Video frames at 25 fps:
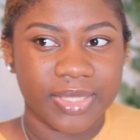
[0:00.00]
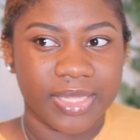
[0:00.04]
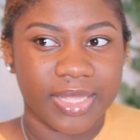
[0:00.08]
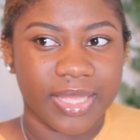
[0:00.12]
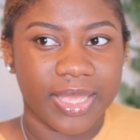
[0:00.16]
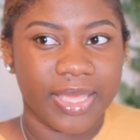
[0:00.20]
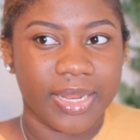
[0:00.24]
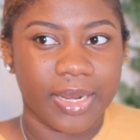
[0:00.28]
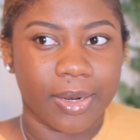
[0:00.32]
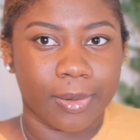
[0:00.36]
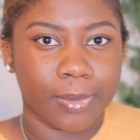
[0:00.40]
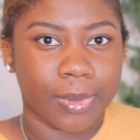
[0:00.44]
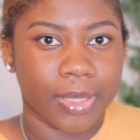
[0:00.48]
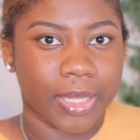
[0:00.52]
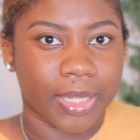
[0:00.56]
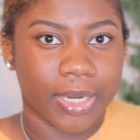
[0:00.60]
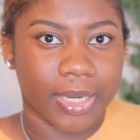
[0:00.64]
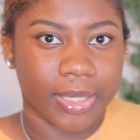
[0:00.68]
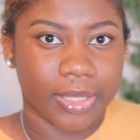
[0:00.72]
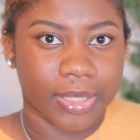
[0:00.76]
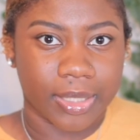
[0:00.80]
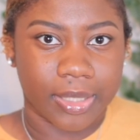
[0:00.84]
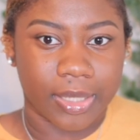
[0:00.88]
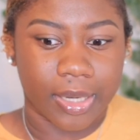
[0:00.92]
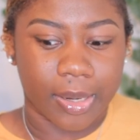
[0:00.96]
And I'm glad I
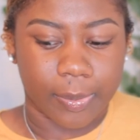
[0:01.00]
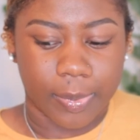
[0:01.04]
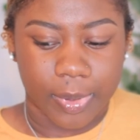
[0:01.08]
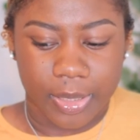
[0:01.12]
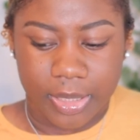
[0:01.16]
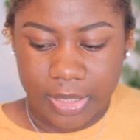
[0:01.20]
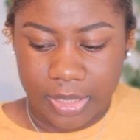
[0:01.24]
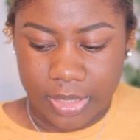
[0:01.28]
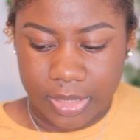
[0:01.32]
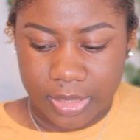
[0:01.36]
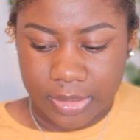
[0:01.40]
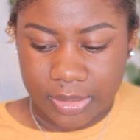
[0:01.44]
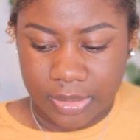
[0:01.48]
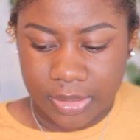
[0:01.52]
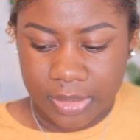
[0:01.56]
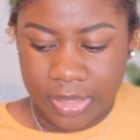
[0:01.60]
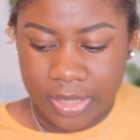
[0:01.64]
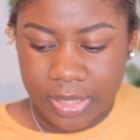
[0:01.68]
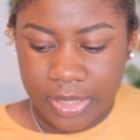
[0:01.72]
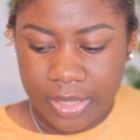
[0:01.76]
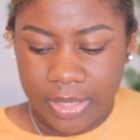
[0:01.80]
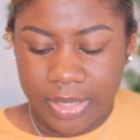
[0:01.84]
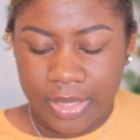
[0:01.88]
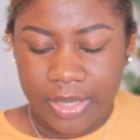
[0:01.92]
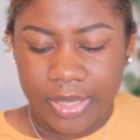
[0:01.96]
did that because
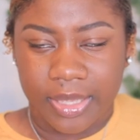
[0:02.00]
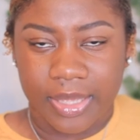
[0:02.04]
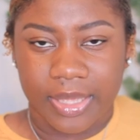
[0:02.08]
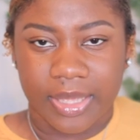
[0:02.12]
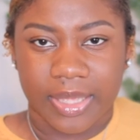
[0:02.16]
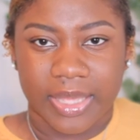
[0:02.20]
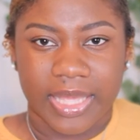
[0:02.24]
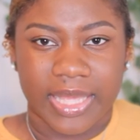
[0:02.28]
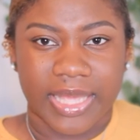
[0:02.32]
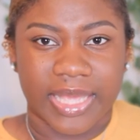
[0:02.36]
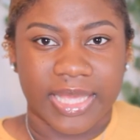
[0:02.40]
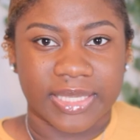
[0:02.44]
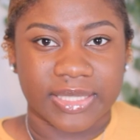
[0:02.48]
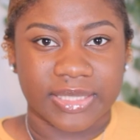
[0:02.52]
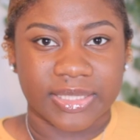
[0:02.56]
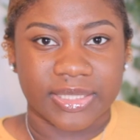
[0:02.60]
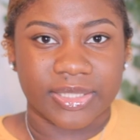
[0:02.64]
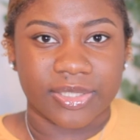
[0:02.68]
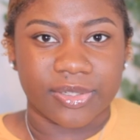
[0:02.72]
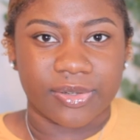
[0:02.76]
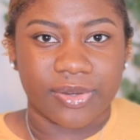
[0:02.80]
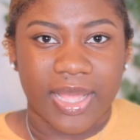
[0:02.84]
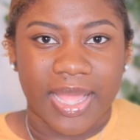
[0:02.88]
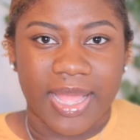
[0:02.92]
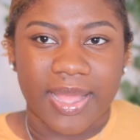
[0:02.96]
it
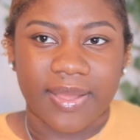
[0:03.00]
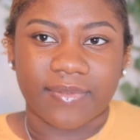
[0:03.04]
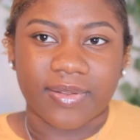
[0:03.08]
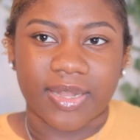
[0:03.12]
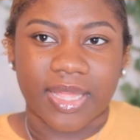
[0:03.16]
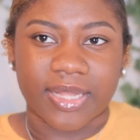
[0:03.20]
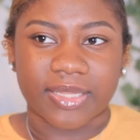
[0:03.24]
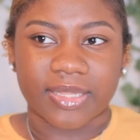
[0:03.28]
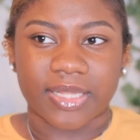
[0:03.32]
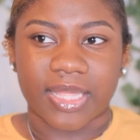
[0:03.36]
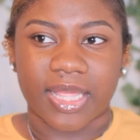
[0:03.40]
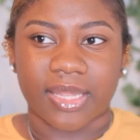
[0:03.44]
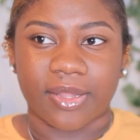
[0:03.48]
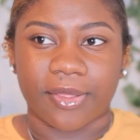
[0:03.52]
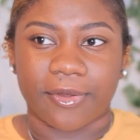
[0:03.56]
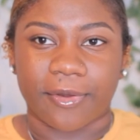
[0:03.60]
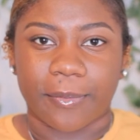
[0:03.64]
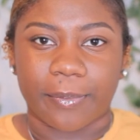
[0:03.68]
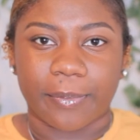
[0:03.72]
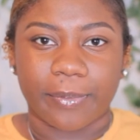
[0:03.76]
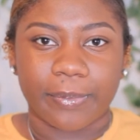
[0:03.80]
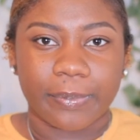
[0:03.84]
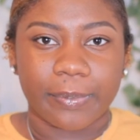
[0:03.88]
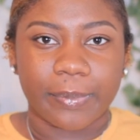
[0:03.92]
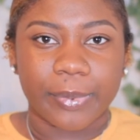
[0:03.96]
still have like that
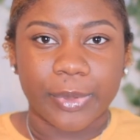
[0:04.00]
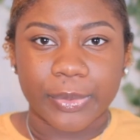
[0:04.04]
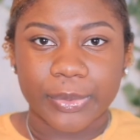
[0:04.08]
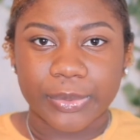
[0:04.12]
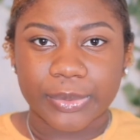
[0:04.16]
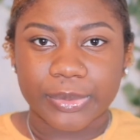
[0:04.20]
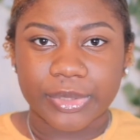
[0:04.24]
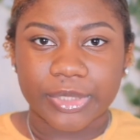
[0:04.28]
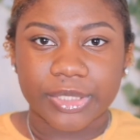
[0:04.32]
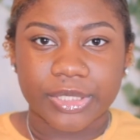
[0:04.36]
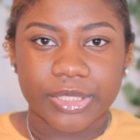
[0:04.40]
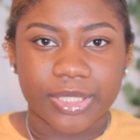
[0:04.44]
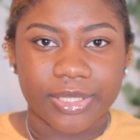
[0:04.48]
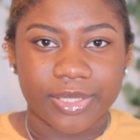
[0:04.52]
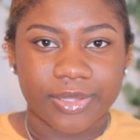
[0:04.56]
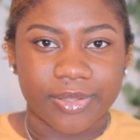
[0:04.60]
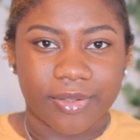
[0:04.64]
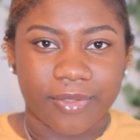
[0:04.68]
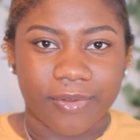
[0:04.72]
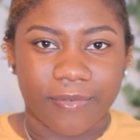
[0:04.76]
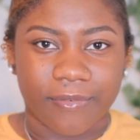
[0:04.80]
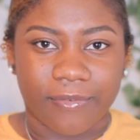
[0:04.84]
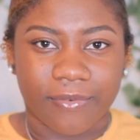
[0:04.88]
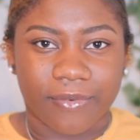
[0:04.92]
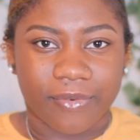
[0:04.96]
little pooch in the
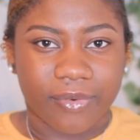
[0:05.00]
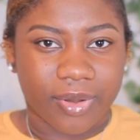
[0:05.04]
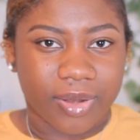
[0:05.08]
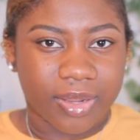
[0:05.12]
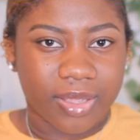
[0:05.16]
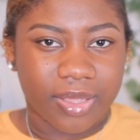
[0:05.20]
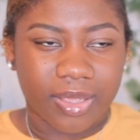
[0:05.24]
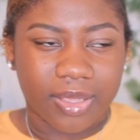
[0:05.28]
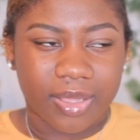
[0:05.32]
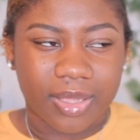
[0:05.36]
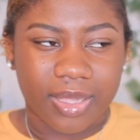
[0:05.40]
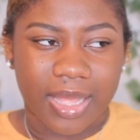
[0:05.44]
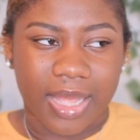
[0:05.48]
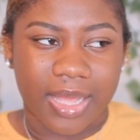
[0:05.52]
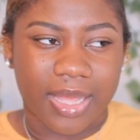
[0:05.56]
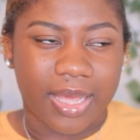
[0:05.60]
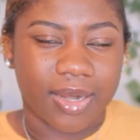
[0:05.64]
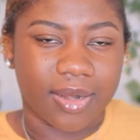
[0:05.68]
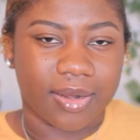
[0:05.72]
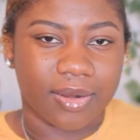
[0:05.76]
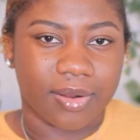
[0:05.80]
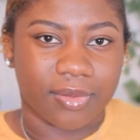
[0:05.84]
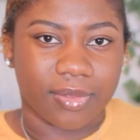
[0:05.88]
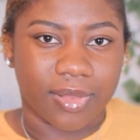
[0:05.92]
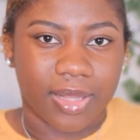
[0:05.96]
front. I
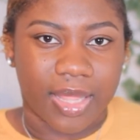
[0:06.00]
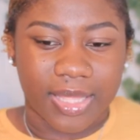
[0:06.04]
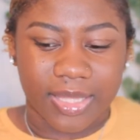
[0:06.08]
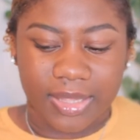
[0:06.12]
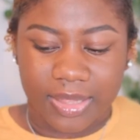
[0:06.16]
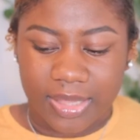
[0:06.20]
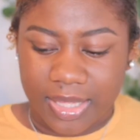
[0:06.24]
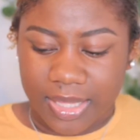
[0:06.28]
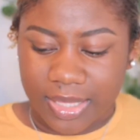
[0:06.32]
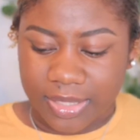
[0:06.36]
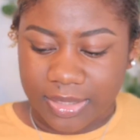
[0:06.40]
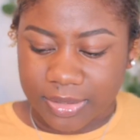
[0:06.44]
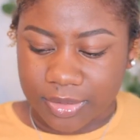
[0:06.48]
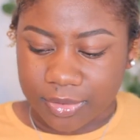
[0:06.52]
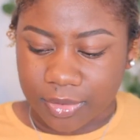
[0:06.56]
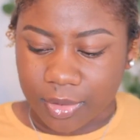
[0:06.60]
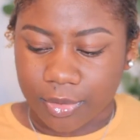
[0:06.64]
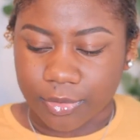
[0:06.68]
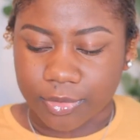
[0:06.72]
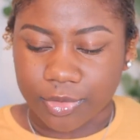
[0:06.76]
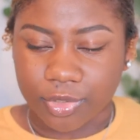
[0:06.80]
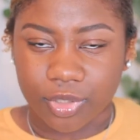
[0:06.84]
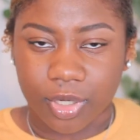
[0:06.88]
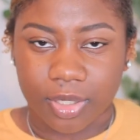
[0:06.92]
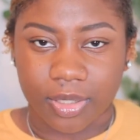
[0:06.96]
kind of don't like that. So I
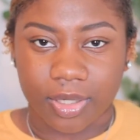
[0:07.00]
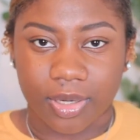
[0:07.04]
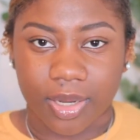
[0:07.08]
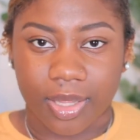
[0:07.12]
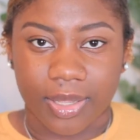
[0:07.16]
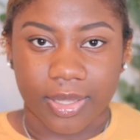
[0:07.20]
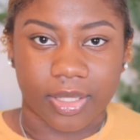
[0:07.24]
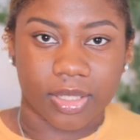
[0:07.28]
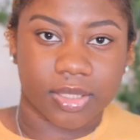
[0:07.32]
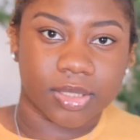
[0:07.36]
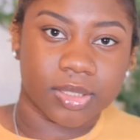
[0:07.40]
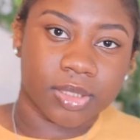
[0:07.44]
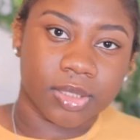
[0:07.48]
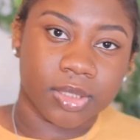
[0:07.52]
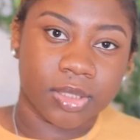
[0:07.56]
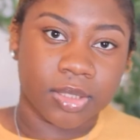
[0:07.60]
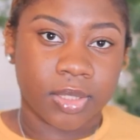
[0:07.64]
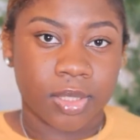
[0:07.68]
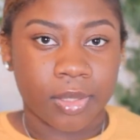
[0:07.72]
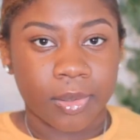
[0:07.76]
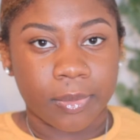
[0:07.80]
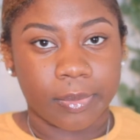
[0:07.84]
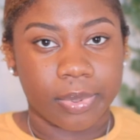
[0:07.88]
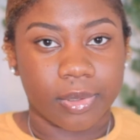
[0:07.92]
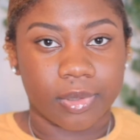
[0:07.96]
was trying to like
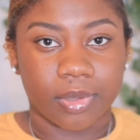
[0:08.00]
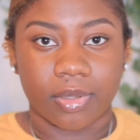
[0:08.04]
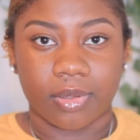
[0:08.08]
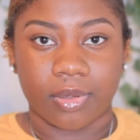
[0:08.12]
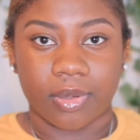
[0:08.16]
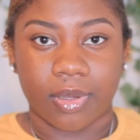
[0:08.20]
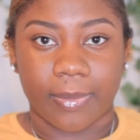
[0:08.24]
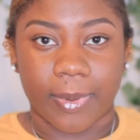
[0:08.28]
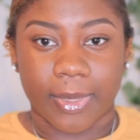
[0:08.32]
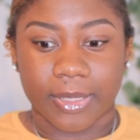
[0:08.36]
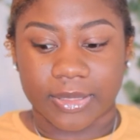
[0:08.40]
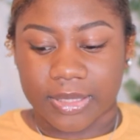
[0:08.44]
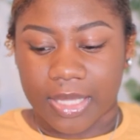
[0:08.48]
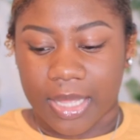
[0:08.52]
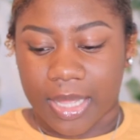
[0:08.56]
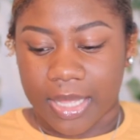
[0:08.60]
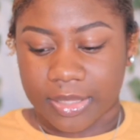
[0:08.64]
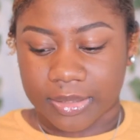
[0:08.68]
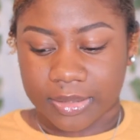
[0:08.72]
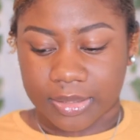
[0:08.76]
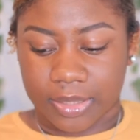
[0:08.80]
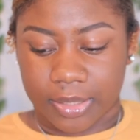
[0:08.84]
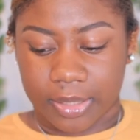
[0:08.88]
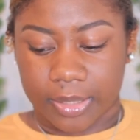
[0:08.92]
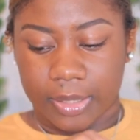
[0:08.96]
pull them up as high
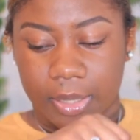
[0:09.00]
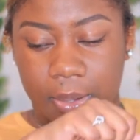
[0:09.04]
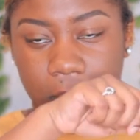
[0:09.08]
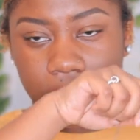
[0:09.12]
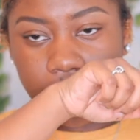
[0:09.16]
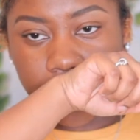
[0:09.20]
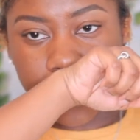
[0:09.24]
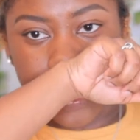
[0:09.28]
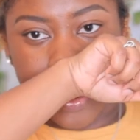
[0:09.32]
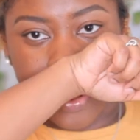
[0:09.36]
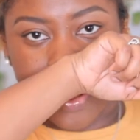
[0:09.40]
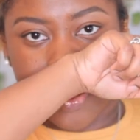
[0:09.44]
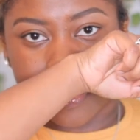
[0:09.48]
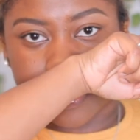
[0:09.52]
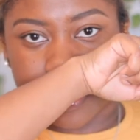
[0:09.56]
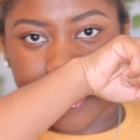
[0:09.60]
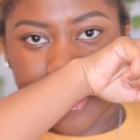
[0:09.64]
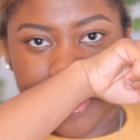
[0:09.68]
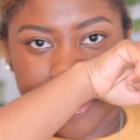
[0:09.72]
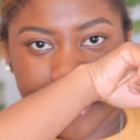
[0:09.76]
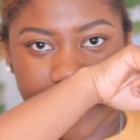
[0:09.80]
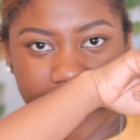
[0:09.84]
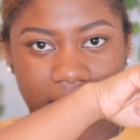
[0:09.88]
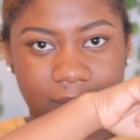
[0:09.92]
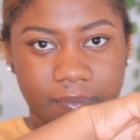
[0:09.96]
as they go without
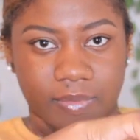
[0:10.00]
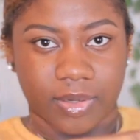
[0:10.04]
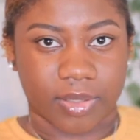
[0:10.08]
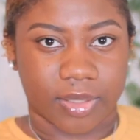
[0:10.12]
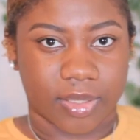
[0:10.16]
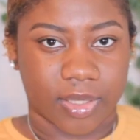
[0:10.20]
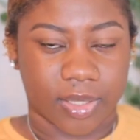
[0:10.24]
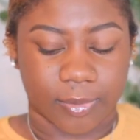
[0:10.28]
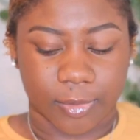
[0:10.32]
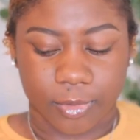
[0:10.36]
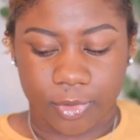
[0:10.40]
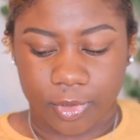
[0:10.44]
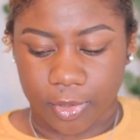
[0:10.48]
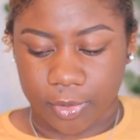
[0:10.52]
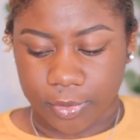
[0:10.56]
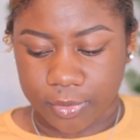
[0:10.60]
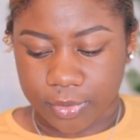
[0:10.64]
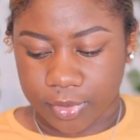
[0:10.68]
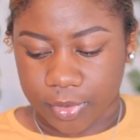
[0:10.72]
like having a camel toe.